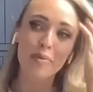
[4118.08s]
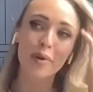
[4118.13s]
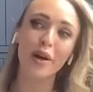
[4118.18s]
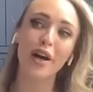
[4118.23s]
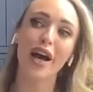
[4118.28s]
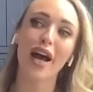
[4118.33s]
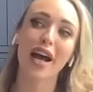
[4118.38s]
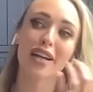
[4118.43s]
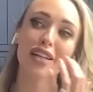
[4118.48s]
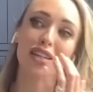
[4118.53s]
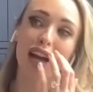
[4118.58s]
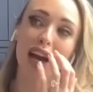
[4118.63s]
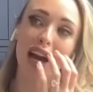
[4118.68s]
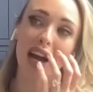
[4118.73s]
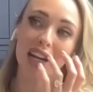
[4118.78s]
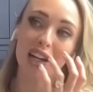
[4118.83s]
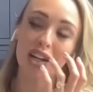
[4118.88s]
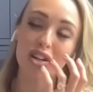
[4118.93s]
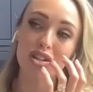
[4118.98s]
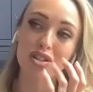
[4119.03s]
but I,
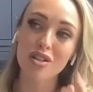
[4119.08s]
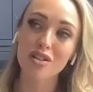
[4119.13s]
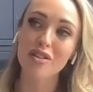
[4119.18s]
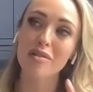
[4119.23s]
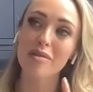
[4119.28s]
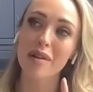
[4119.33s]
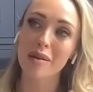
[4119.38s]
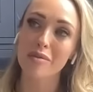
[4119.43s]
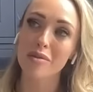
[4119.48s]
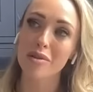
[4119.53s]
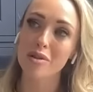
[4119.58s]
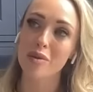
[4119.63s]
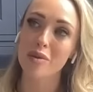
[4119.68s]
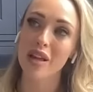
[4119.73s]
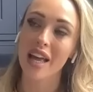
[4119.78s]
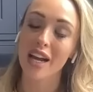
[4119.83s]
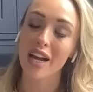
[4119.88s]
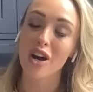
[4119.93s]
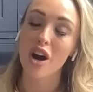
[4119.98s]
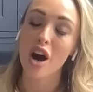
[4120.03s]
I also remember as well,
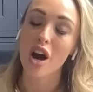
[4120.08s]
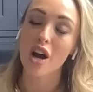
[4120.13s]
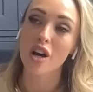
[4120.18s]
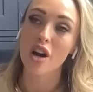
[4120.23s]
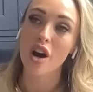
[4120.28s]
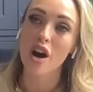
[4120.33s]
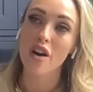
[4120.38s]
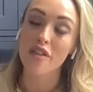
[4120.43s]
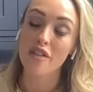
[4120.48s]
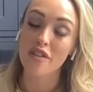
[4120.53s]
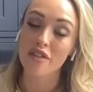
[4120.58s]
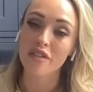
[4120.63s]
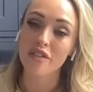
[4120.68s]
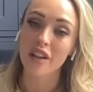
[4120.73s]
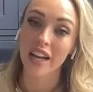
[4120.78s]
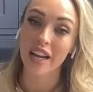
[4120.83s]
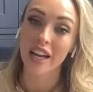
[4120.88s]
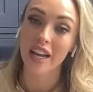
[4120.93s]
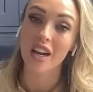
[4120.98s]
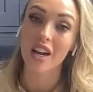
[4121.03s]
I got a cough,
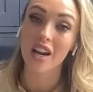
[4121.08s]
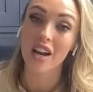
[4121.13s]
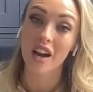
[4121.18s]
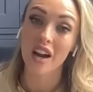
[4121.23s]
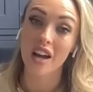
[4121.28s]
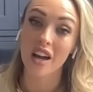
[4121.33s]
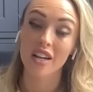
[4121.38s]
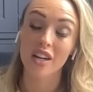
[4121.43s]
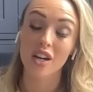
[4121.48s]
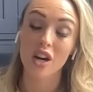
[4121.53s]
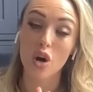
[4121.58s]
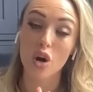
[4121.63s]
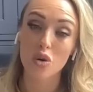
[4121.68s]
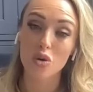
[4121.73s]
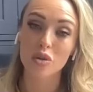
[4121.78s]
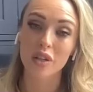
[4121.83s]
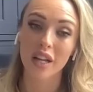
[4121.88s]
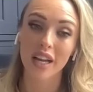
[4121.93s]
like, and a, and a cold.